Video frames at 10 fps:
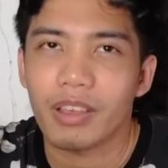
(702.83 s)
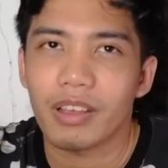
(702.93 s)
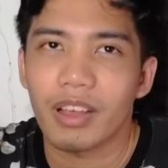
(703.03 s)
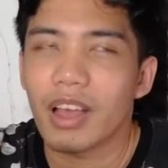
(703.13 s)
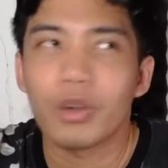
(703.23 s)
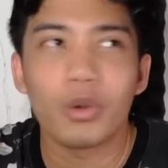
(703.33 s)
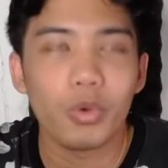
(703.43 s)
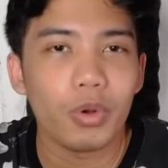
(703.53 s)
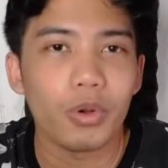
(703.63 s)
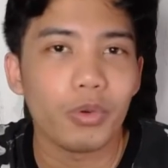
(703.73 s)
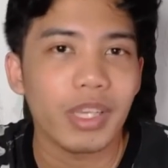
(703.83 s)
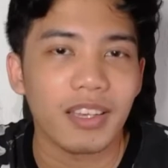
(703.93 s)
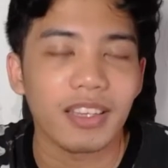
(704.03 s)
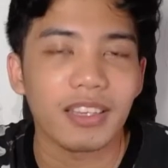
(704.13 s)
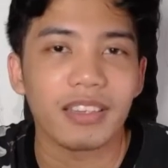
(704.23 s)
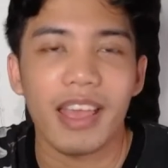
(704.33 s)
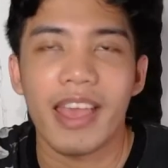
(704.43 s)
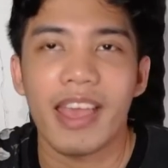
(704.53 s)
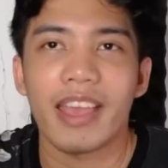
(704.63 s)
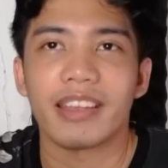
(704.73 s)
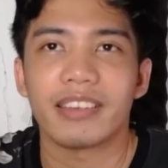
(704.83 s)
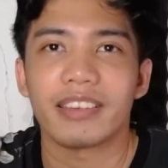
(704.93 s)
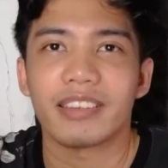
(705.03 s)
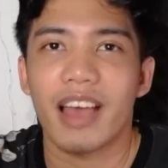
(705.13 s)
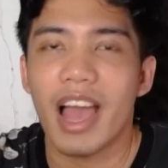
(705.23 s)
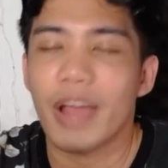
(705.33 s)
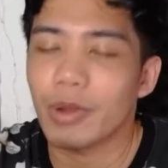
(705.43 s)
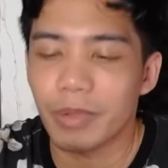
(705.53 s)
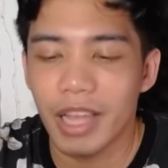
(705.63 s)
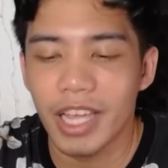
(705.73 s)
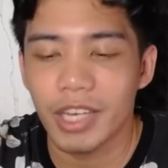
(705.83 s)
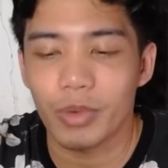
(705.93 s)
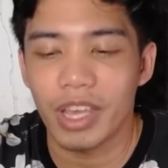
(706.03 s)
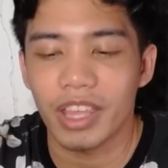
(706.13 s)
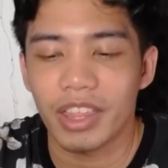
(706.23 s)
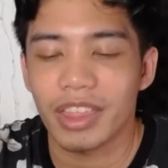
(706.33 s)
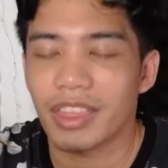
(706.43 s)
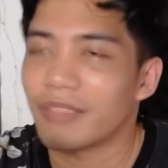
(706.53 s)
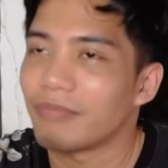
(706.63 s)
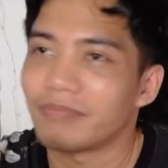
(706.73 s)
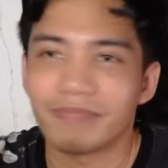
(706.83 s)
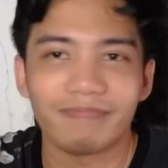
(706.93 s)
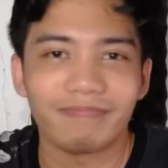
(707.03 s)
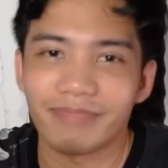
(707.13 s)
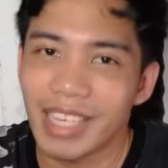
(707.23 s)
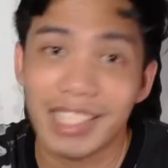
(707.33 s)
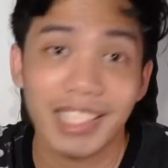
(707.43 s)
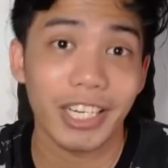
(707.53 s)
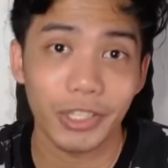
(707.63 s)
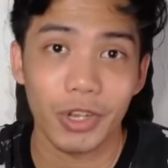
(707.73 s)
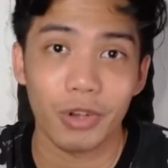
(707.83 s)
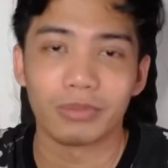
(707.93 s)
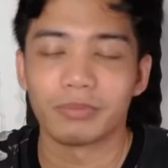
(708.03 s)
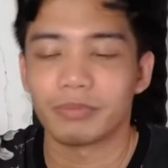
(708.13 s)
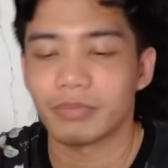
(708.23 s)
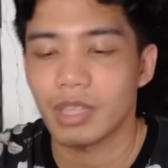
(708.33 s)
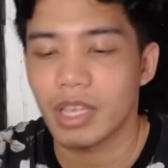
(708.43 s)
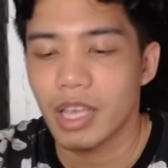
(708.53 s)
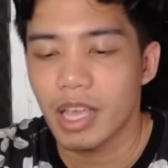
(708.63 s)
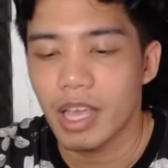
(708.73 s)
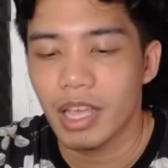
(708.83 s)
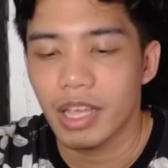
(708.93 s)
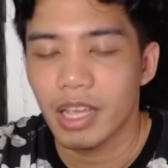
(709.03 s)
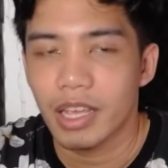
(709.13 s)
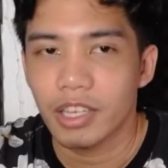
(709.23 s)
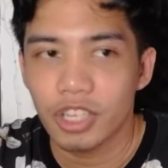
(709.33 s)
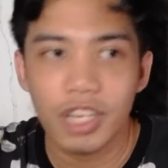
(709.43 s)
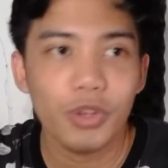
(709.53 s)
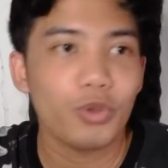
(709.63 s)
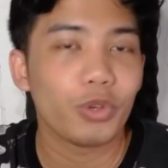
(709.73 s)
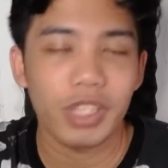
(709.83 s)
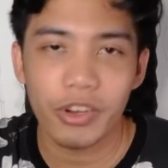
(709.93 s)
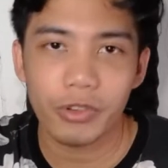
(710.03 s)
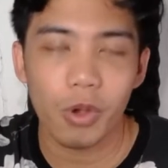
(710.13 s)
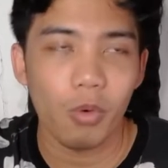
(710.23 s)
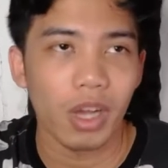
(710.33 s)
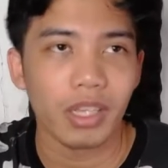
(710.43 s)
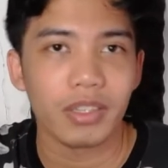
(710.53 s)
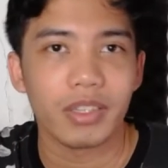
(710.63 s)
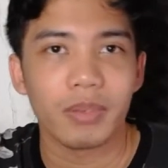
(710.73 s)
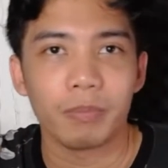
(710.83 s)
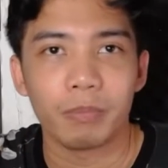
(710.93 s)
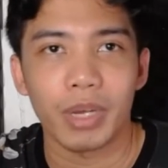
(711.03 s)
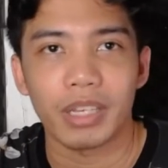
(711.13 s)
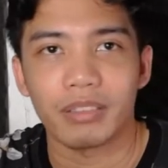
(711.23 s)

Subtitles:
who is it?" And I replied with, "It's Tirso." She knew who Tirso was, but